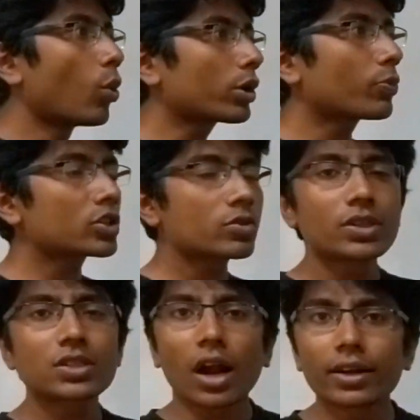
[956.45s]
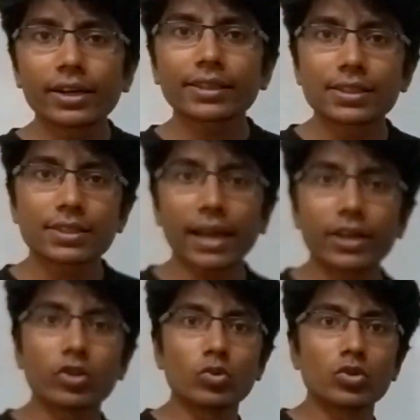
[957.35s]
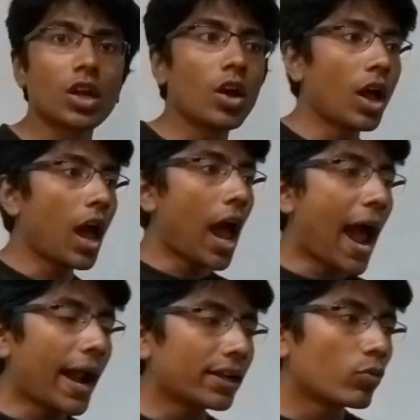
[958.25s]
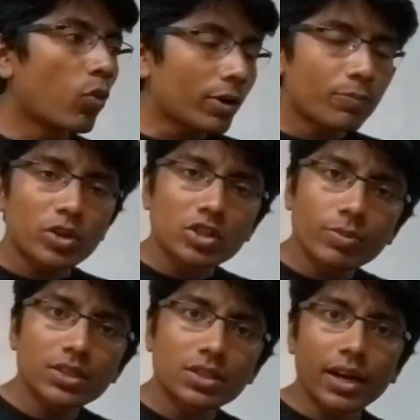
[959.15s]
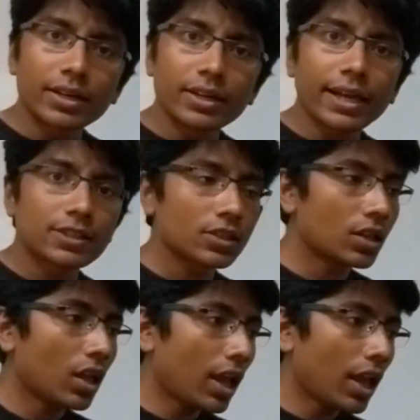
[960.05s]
What possible start indexes can it use? At what possible start index